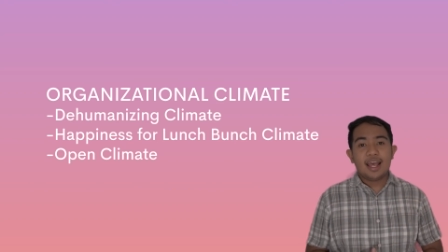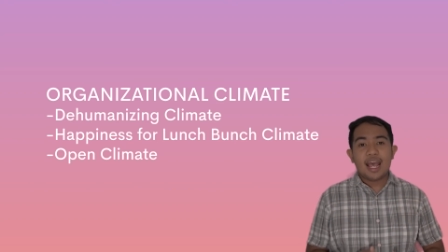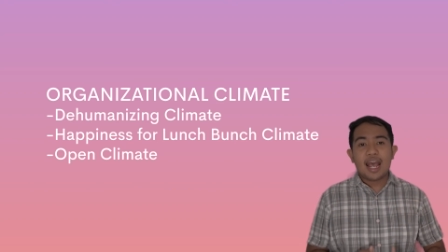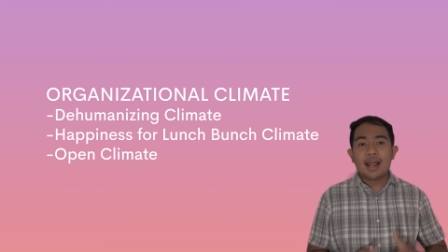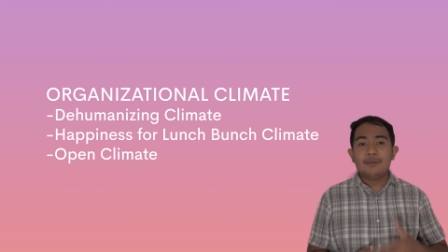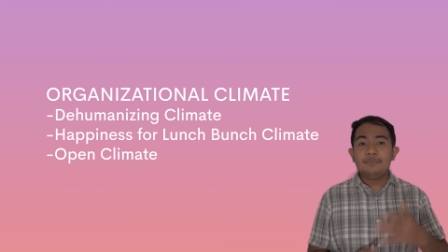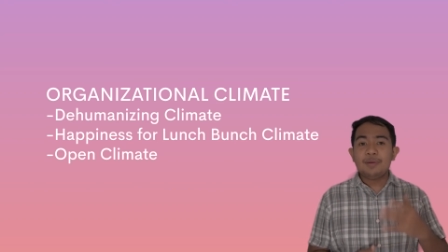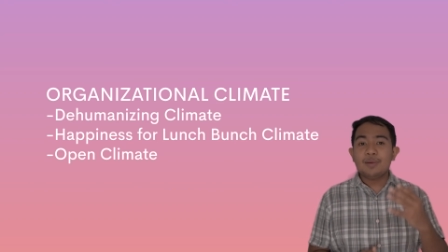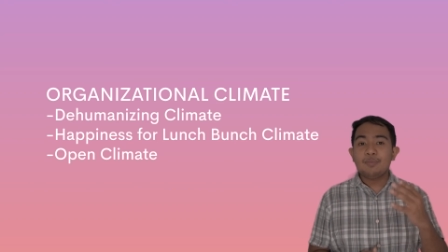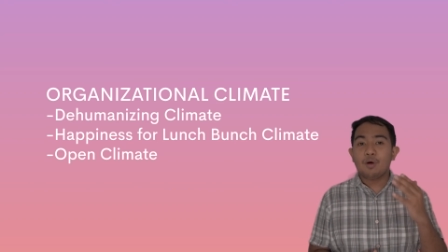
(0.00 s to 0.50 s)

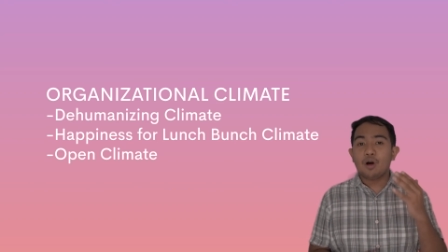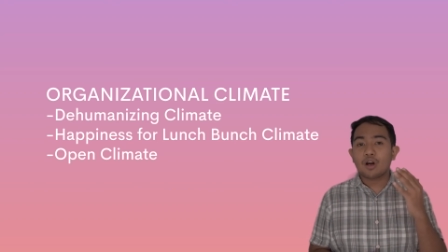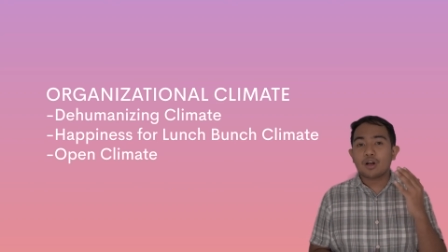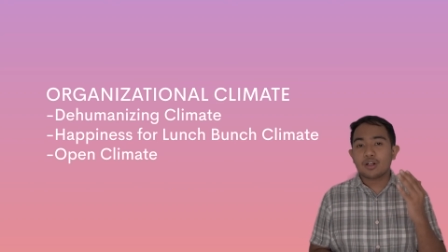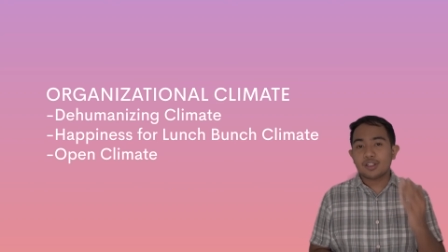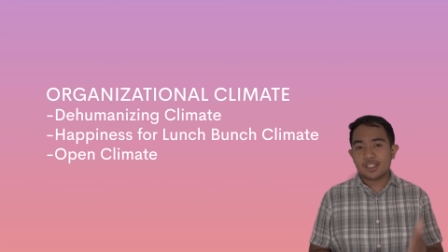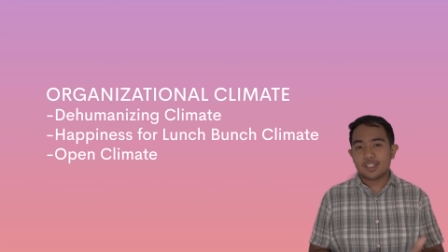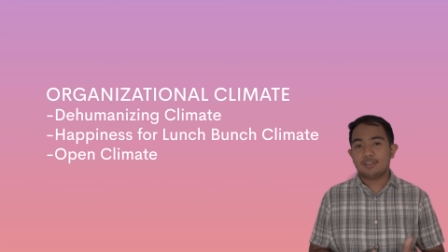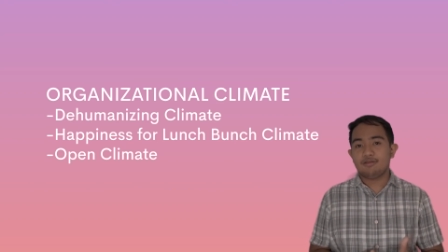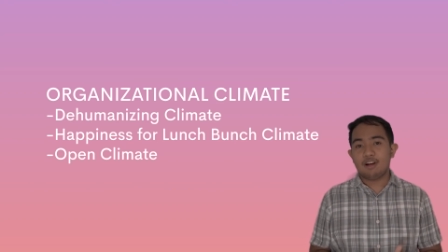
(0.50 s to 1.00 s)
and be more
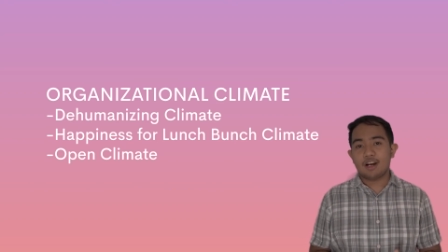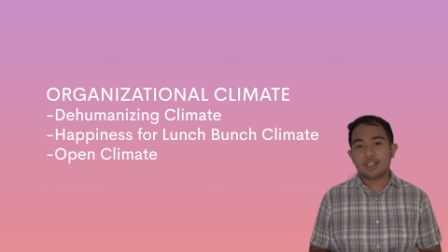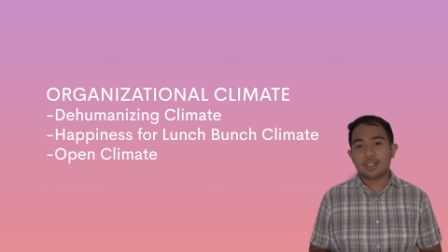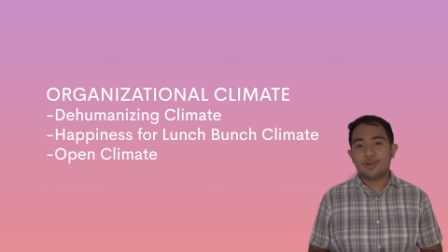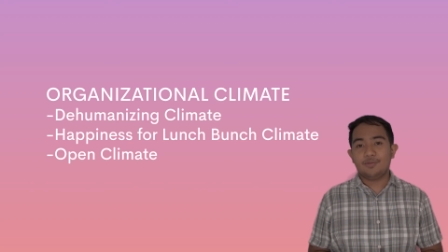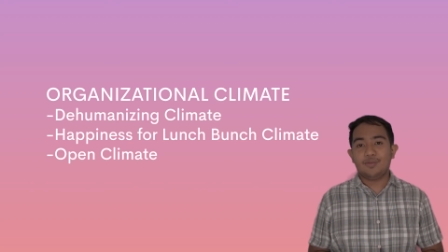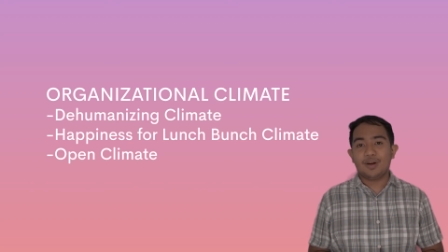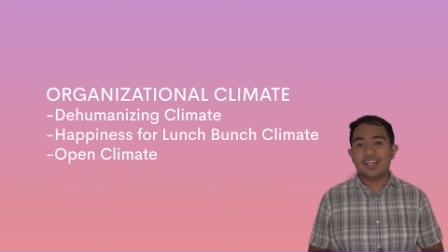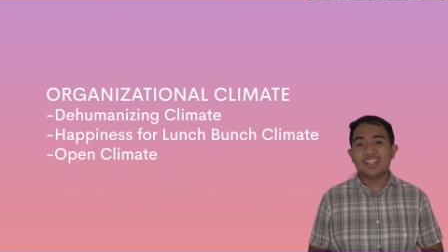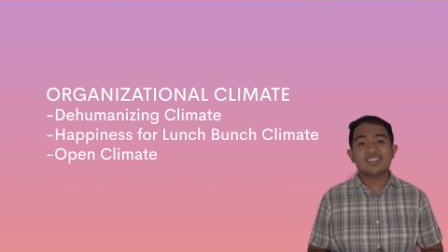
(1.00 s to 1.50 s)

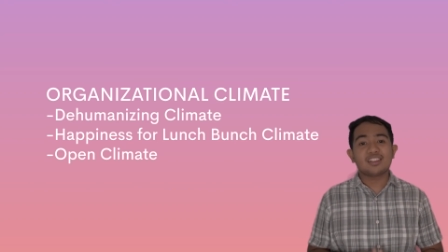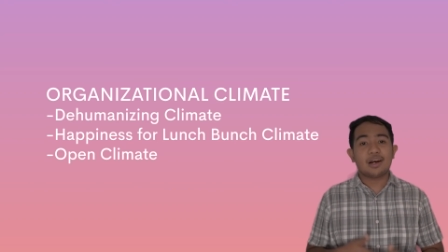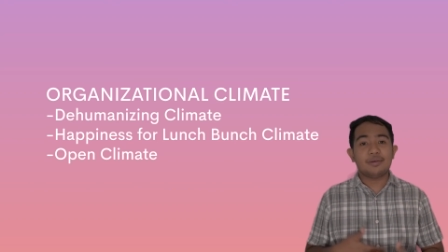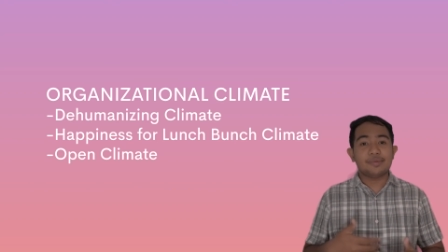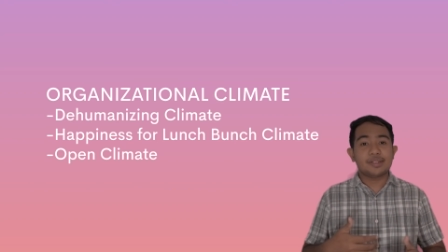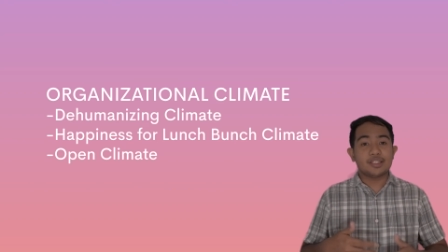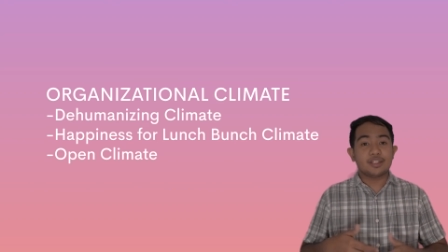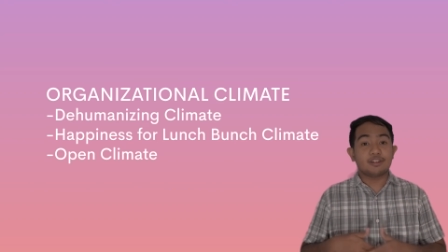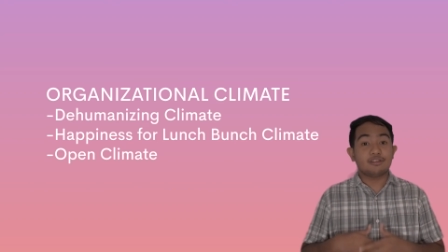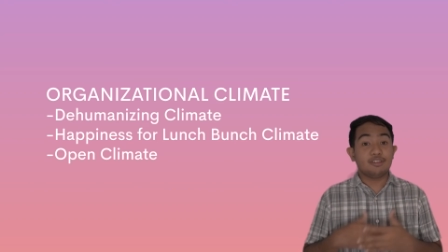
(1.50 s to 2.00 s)
constructive when it
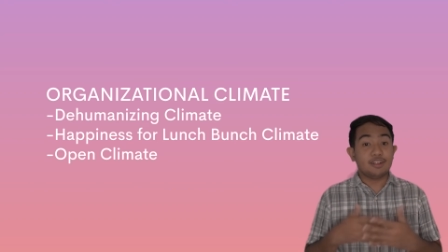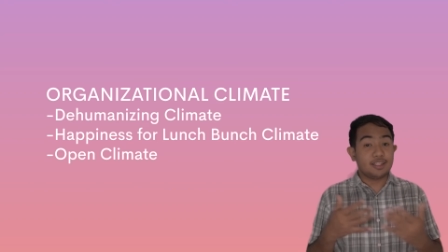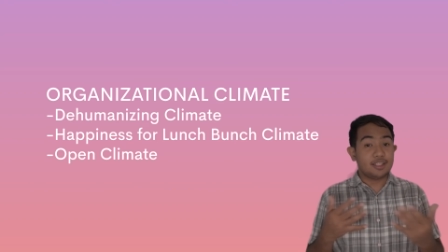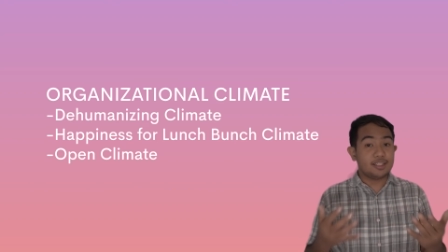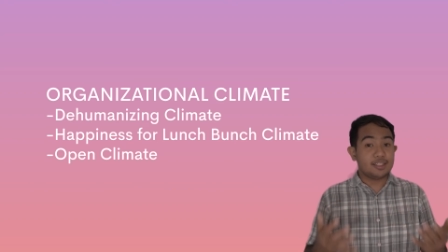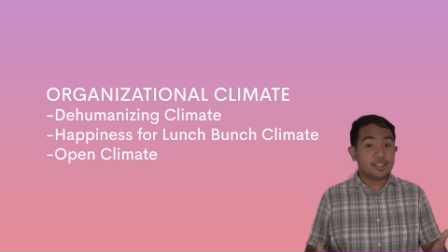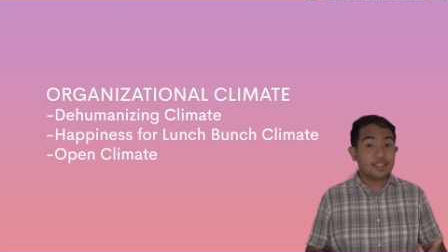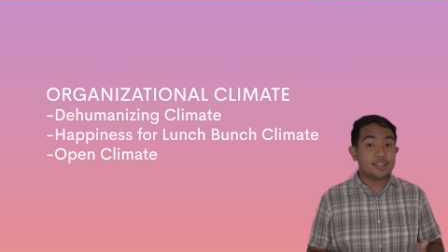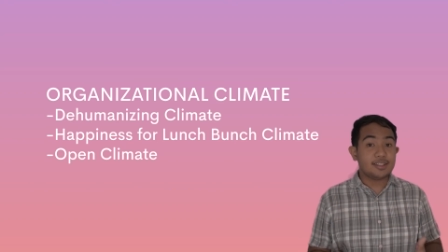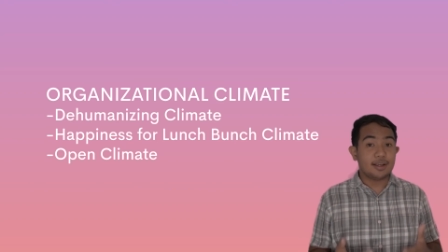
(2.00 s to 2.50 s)
comes to
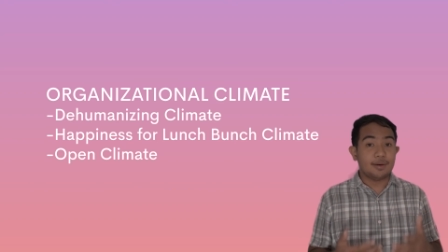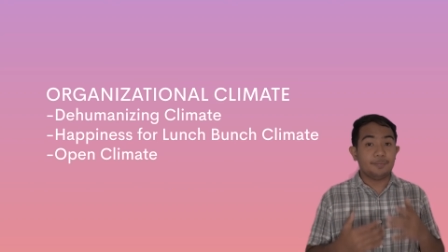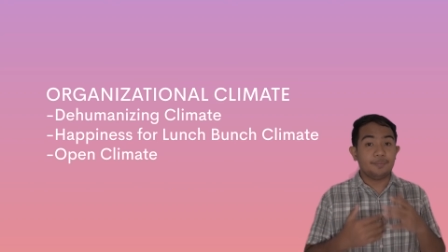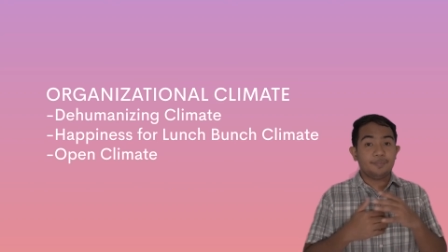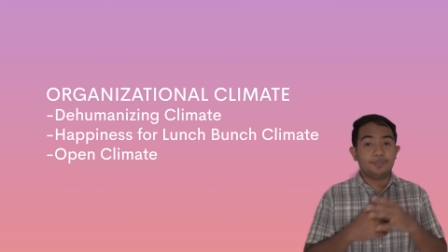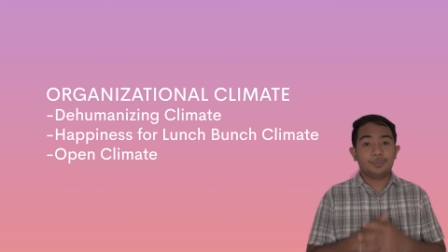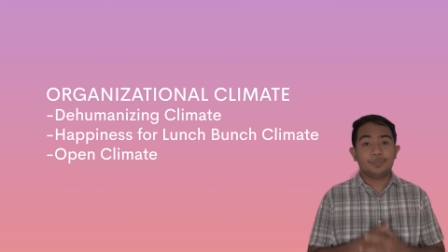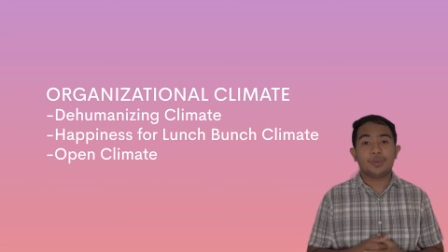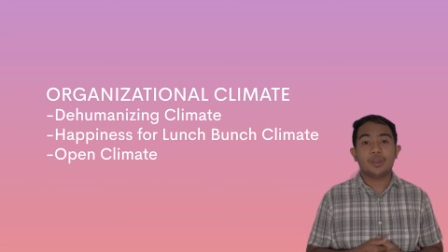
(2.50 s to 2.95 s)
criticism.